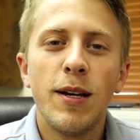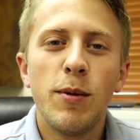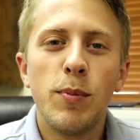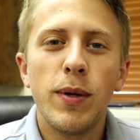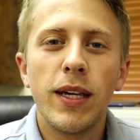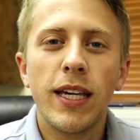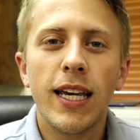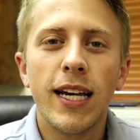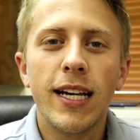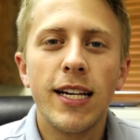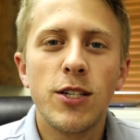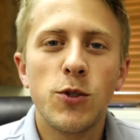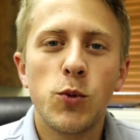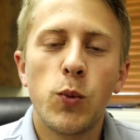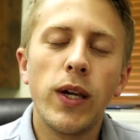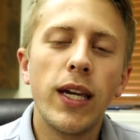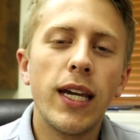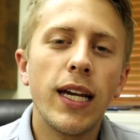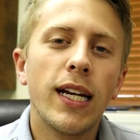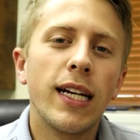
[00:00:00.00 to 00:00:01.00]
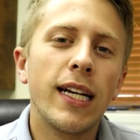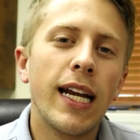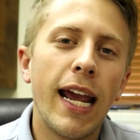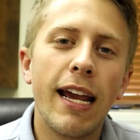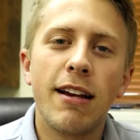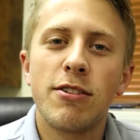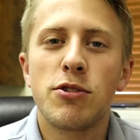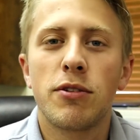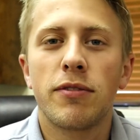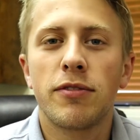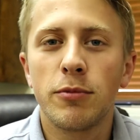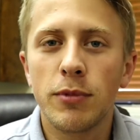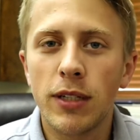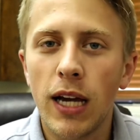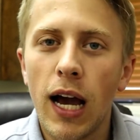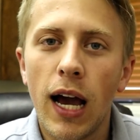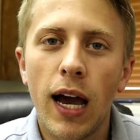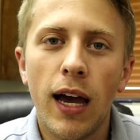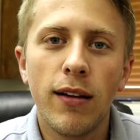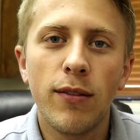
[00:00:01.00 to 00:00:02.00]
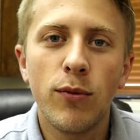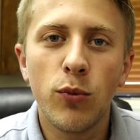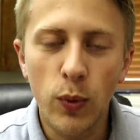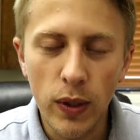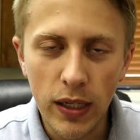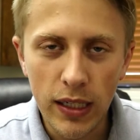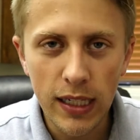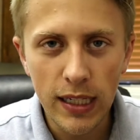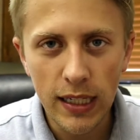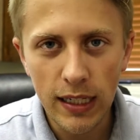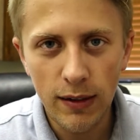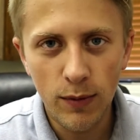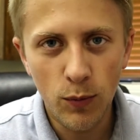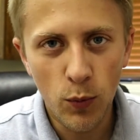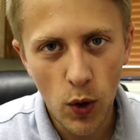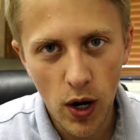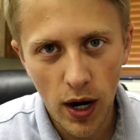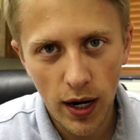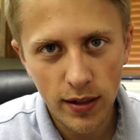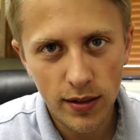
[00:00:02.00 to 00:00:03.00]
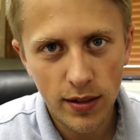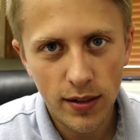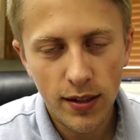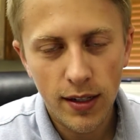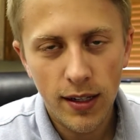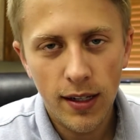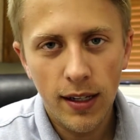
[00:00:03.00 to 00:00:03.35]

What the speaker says: because we get an answer from God we didn't want.